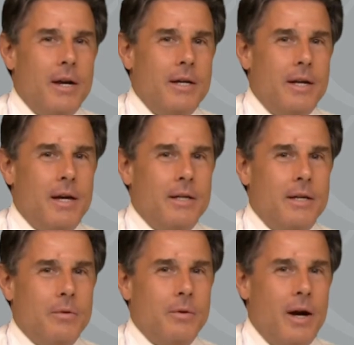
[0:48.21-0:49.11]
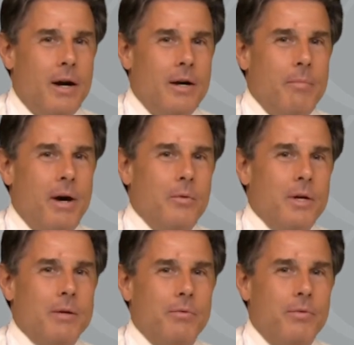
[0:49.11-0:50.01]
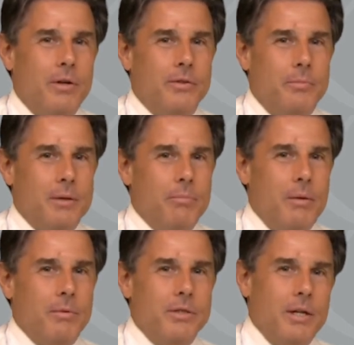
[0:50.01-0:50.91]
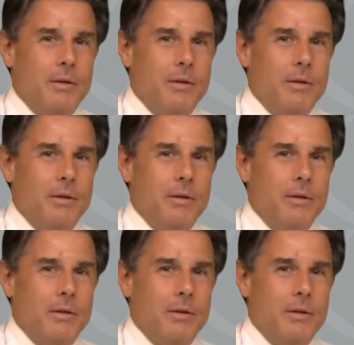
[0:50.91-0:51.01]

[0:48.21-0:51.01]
on it, and here we are about a week before it's being published,